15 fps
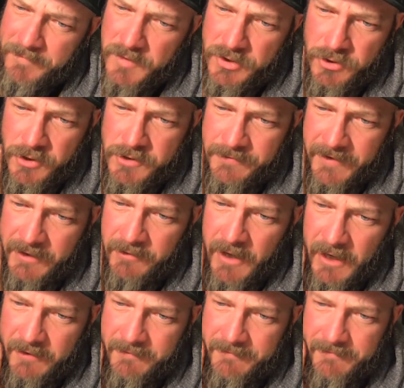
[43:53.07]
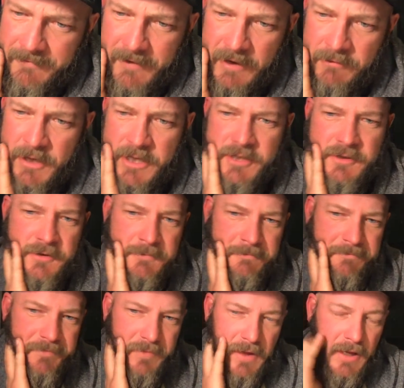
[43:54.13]
George Fenrich.
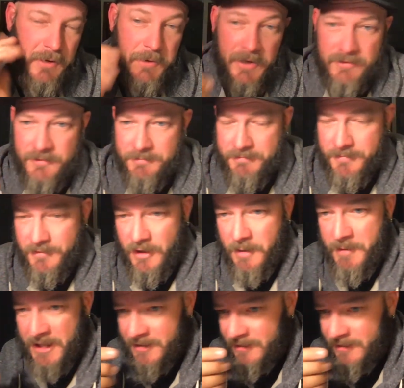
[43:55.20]
Anyways, sorry about the